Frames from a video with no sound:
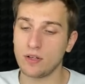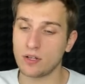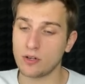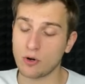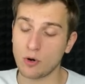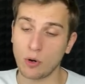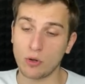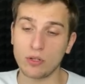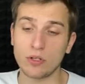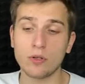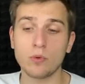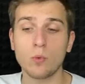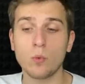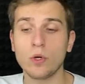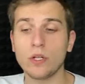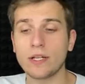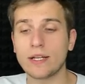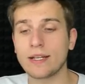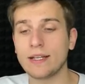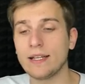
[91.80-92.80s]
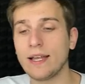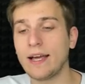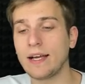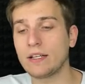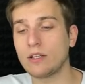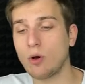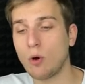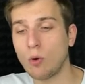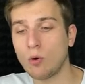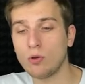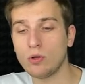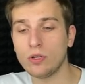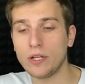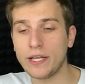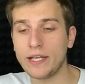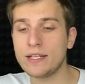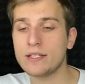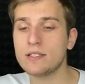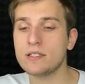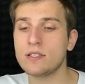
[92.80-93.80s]
crawler will collect all
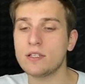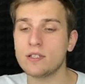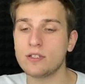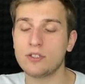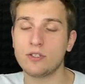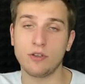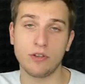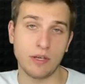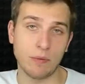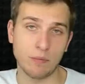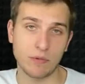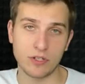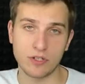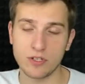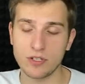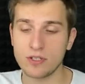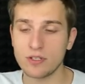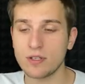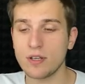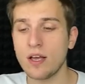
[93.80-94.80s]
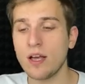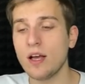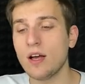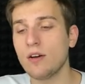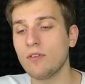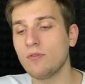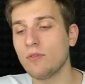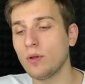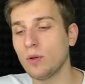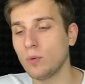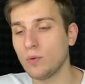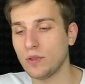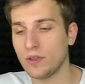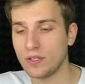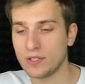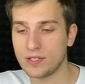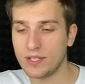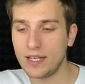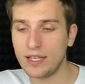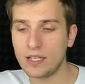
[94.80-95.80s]
links to images. Following
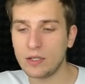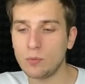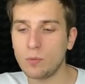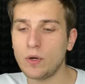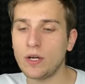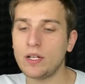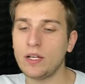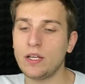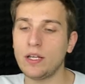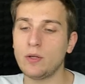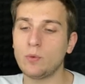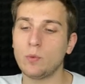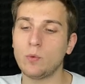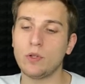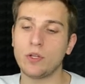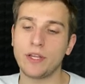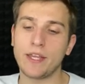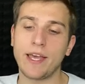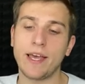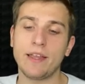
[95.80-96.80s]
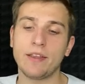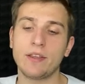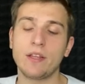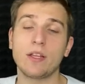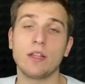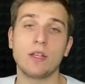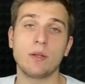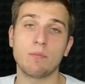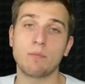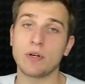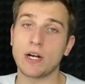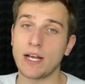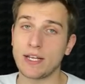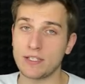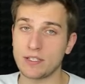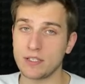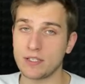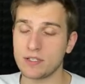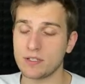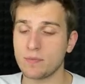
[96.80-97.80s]
the second one, it will get the
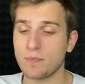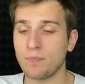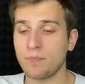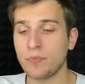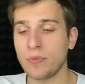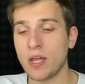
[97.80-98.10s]
prices.